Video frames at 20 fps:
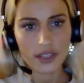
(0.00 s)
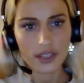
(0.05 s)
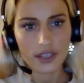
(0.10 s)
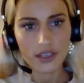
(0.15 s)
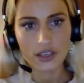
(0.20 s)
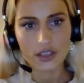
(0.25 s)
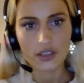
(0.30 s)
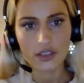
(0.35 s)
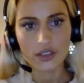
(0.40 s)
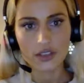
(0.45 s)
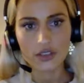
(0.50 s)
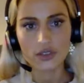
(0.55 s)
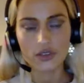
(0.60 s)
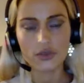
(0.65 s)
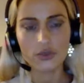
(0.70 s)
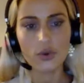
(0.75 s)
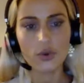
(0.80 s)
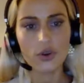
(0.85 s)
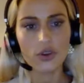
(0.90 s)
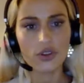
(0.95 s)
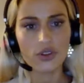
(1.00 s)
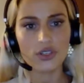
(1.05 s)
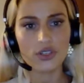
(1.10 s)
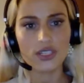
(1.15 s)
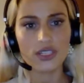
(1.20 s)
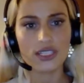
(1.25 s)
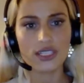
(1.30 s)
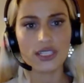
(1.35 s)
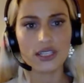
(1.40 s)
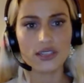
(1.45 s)
You need
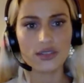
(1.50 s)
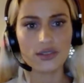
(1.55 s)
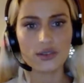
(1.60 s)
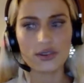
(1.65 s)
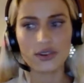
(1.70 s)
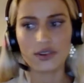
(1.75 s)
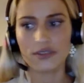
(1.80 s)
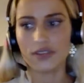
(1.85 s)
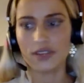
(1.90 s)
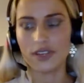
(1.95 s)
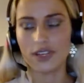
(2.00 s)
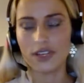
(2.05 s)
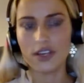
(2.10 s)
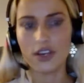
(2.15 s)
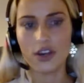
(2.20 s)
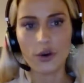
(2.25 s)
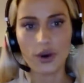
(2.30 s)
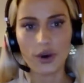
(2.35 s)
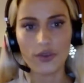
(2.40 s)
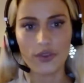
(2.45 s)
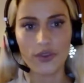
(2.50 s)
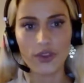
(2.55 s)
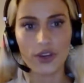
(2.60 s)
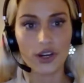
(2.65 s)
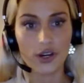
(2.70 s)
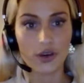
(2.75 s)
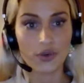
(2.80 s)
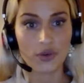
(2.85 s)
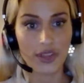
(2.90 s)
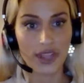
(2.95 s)
to sort of go out there and
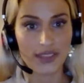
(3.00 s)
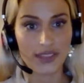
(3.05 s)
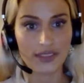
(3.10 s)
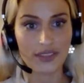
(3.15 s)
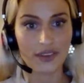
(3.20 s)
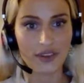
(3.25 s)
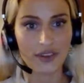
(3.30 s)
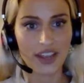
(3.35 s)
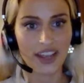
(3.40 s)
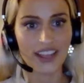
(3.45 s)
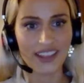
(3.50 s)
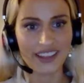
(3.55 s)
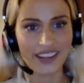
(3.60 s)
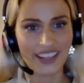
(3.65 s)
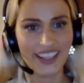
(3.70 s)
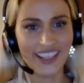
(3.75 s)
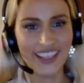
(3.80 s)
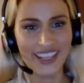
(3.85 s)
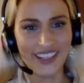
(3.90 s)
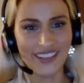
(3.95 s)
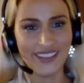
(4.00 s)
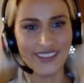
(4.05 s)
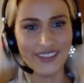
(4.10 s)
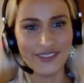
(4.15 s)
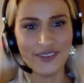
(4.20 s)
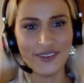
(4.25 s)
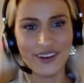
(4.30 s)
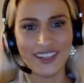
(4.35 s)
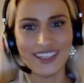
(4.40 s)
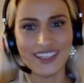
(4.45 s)
create the reality that you
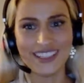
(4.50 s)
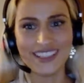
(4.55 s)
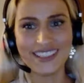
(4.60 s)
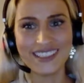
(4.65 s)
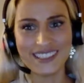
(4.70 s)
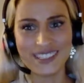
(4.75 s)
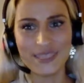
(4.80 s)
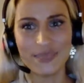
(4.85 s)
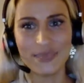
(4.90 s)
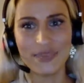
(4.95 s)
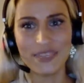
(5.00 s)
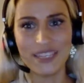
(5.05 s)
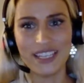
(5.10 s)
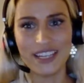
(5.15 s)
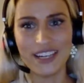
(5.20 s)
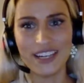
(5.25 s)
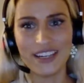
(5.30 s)
want to be there.